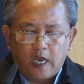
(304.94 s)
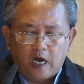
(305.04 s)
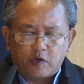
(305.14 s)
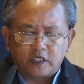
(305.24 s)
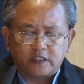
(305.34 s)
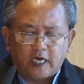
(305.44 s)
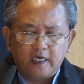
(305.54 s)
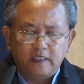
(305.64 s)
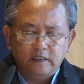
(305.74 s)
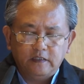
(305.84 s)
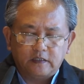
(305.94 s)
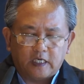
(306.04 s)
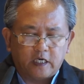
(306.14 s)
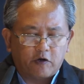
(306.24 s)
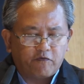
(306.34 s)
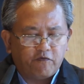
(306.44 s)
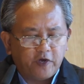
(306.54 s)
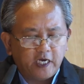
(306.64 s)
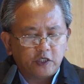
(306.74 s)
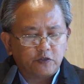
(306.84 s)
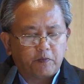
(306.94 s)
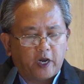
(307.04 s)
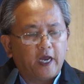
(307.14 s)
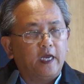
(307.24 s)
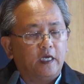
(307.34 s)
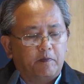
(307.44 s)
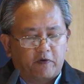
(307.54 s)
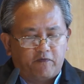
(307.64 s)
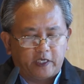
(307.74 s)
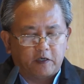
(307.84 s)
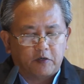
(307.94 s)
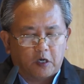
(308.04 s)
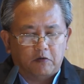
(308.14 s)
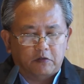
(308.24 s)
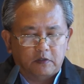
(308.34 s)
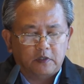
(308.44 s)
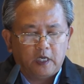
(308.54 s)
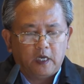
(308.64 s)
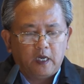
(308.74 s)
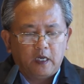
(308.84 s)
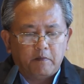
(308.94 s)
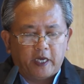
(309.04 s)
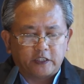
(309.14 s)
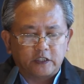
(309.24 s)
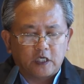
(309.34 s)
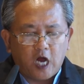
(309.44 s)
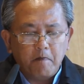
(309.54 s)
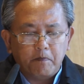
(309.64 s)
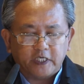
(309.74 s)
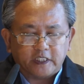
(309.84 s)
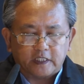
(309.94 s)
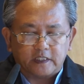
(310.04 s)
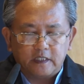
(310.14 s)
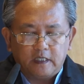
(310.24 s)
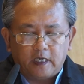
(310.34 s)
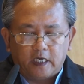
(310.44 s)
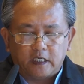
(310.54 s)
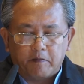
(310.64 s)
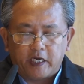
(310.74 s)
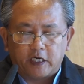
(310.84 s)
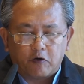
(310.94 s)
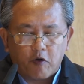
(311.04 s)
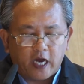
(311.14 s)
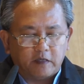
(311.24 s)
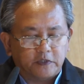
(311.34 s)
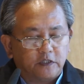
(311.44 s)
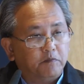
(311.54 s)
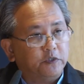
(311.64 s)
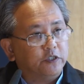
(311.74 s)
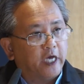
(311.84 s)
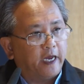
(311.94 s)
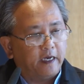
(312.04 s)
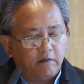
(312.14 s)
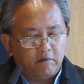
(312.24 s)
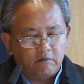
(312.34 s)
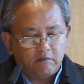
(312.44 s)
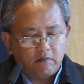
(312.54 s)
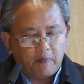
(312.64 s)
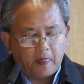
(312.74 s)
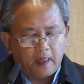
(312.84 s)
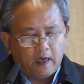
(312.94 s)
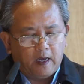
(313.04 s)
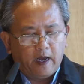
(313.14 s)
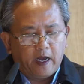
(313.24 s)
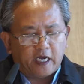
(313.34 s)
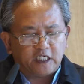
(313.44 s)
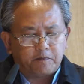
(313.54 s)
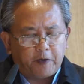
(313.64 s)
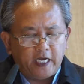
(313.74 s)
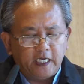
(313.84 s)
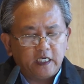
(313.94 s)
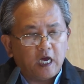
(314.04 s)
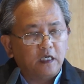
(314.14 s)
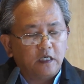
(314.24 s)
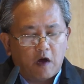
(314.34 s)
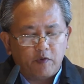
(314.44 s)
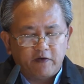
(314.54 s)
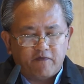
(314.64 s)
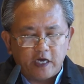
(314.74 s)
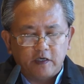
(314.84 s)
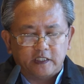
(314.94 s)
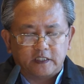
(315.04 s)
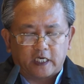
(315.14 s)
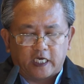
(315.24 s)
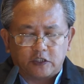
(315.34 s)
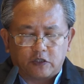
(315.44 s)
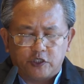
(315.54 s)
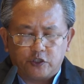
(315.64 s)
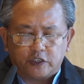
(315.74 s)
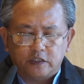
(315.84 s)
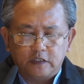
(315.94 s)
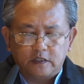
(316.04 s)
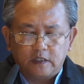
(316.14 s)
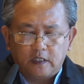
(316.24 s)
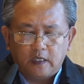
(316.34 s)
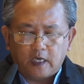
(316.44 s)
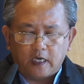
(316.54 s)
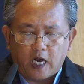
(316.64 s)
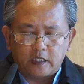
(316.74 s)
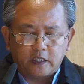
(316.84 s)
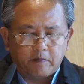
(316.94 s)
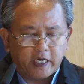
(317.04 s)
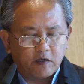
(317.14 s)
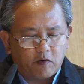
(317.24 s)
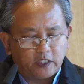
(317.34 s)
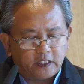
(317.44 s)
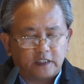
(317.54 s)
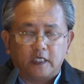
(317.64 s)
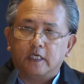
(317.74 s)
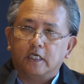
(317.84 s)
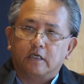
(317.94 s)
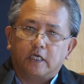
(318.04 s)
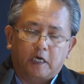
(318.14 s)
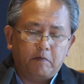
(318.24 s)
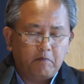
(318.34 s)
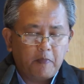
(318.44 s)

Our silence and our fear to play a prophetic role makes us complicit in the many crimes of today explaining the ongoing violence against Christians and other minorities in India,